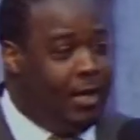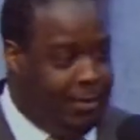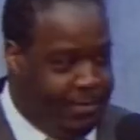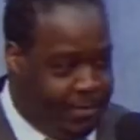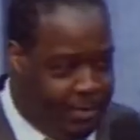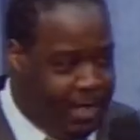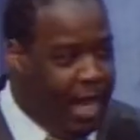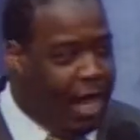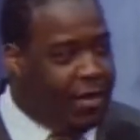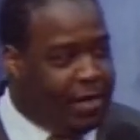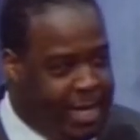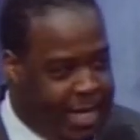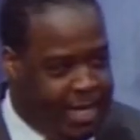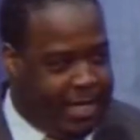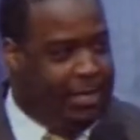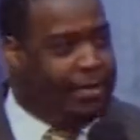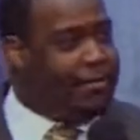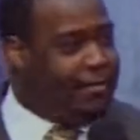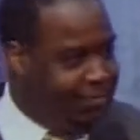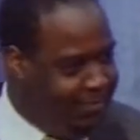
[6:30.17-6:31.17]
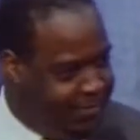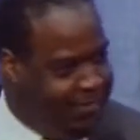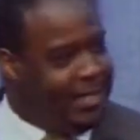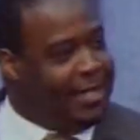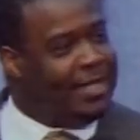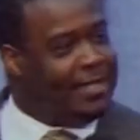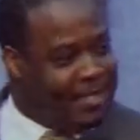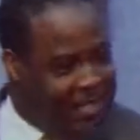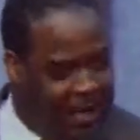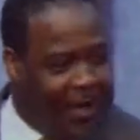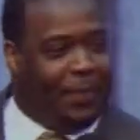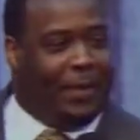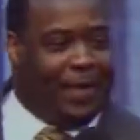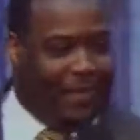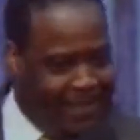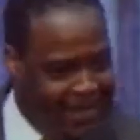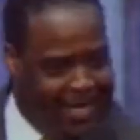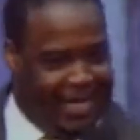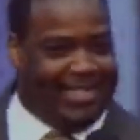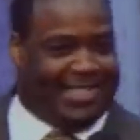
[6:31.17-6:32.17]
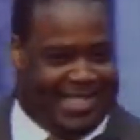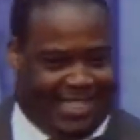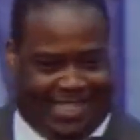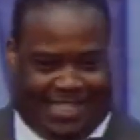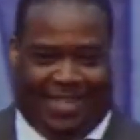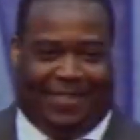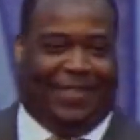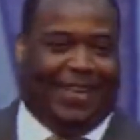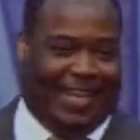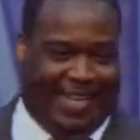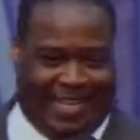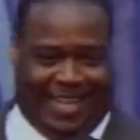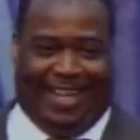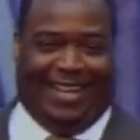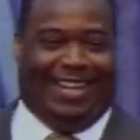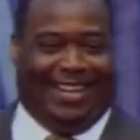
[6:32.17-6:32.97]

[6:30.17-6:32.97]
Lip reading: know that it's going to be me and Sister Bennett.